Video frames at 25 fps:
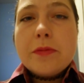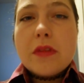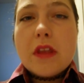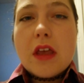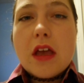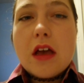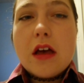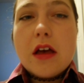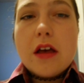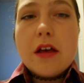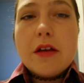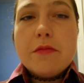
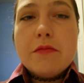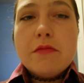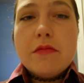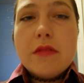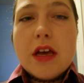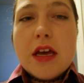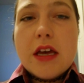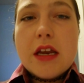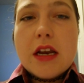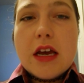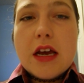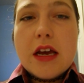
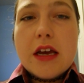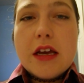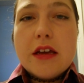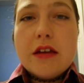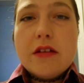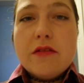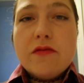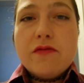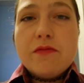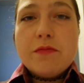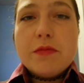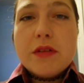And
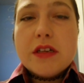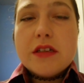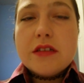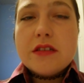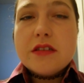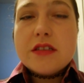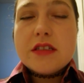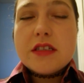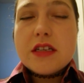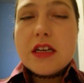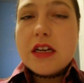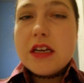I've
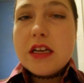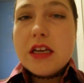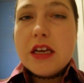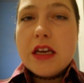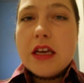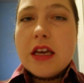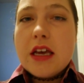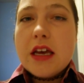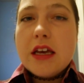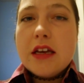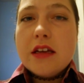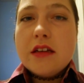been
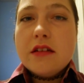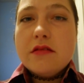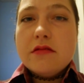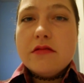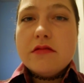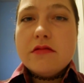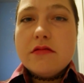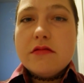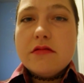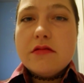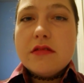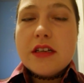studying it
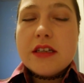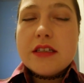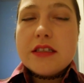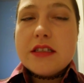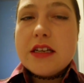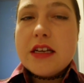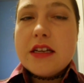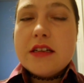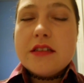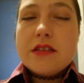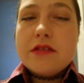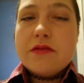
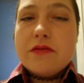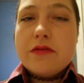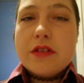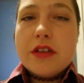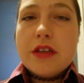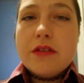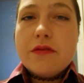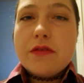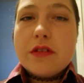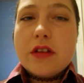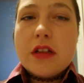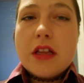
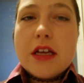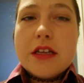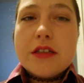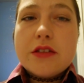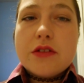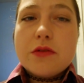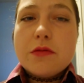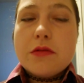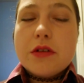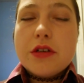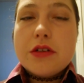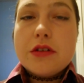extensively for the
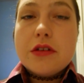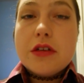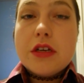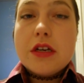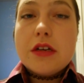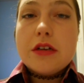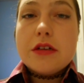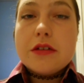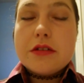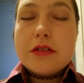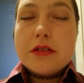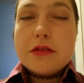last 22
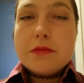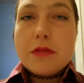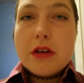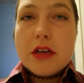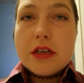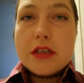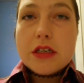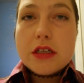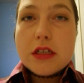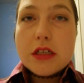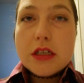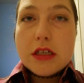years,
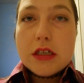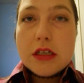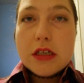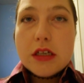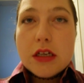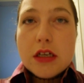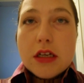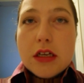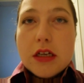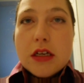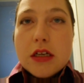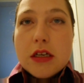practically.
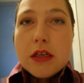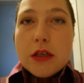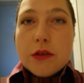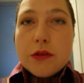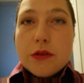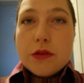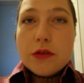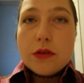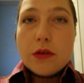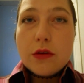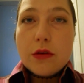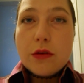
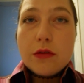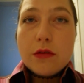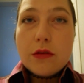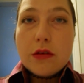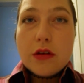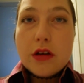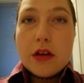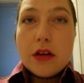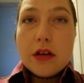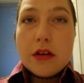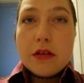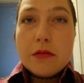So
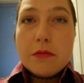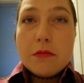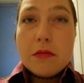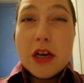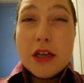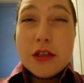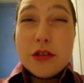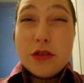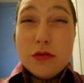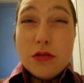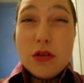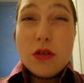
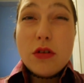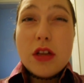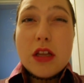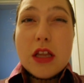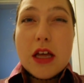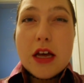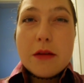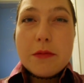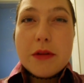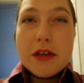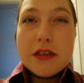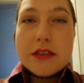I do know a
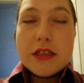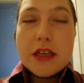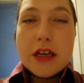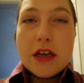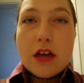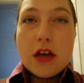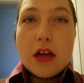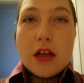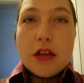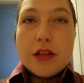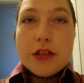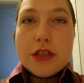lot about
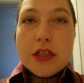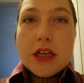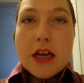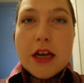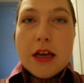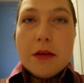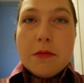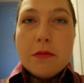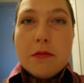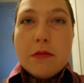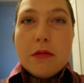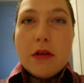psychology.
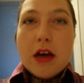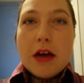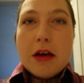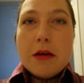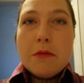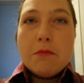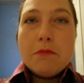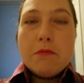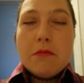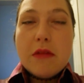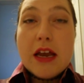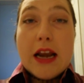I'm
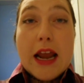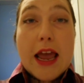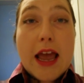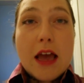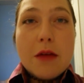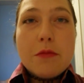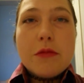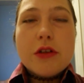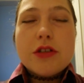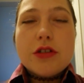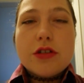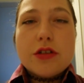an
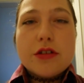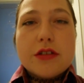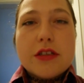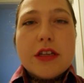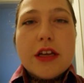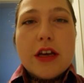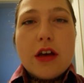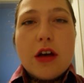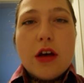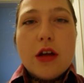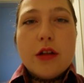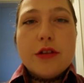amateur
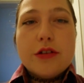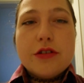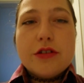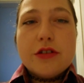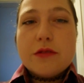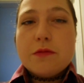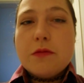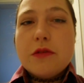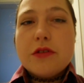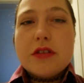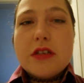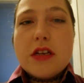
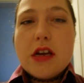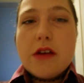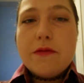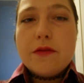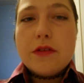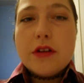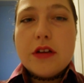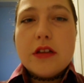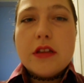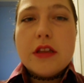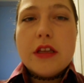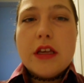psychologist, most
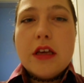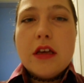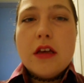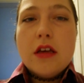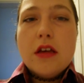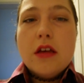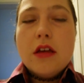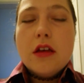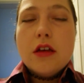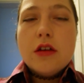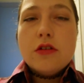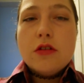definitely.
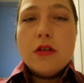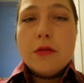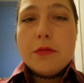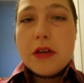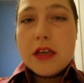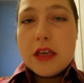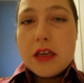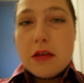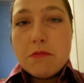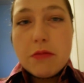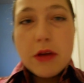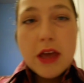
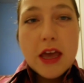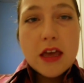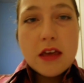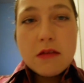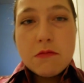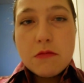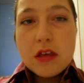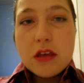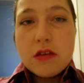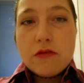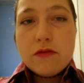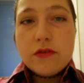Nobody can pay
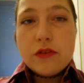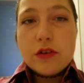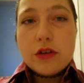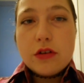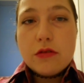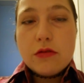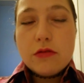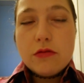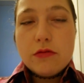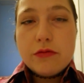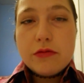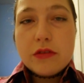me
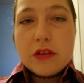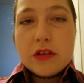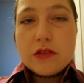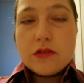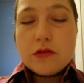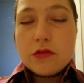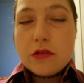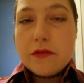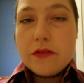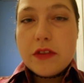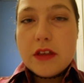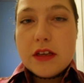for the
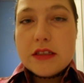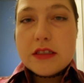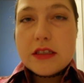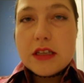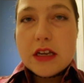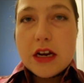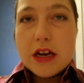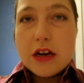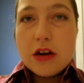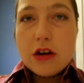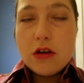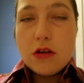sort of things
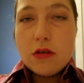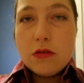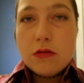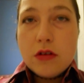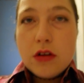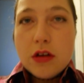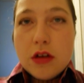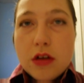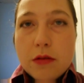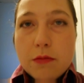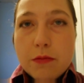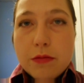that I know,
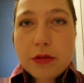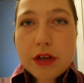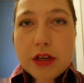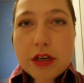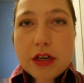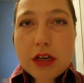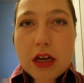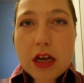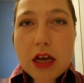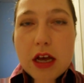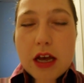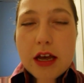
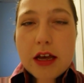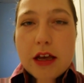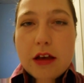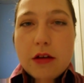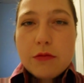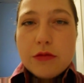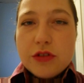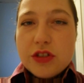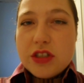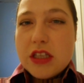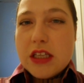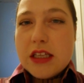but I
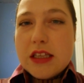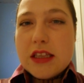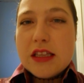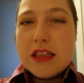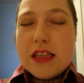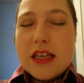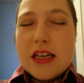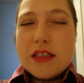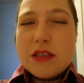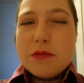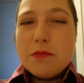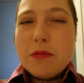almost think that
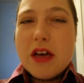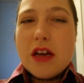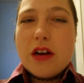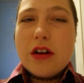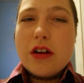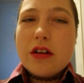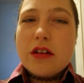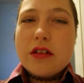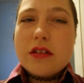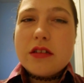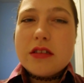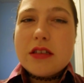that's
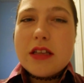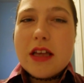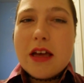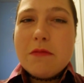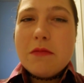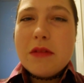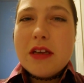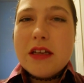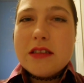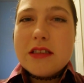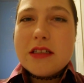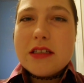better, because that
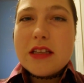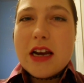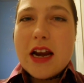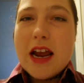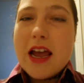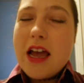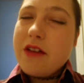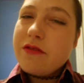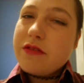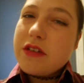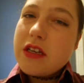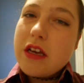means that I
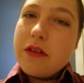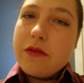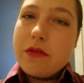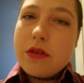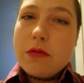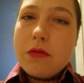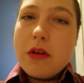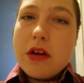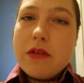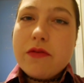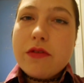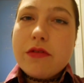have to give it
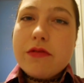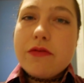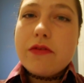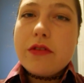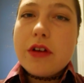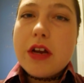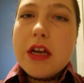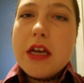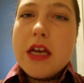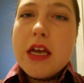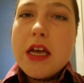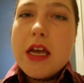away for
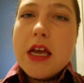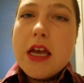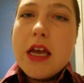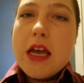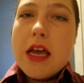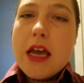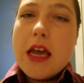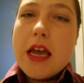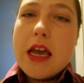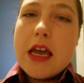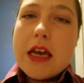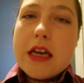free,
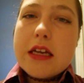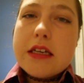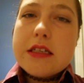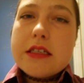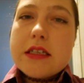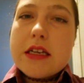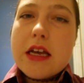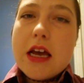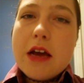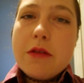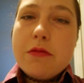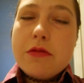
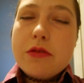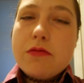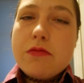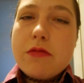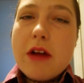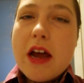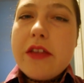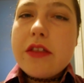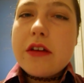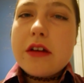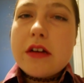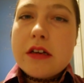and I would
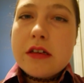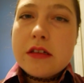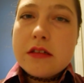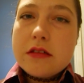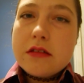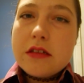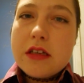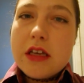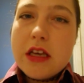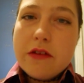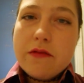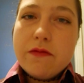rather
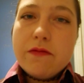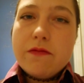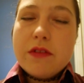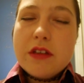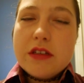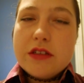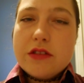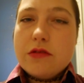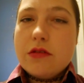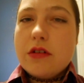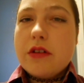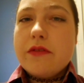give
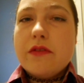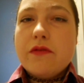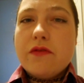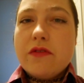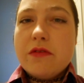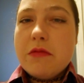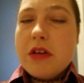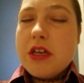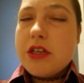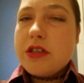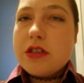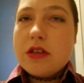this sort of
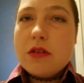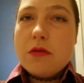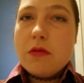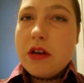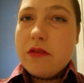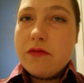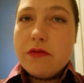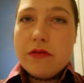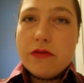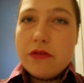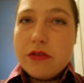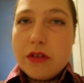information
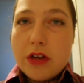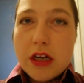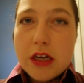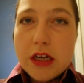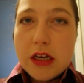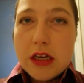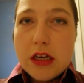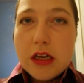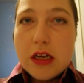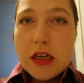away for free.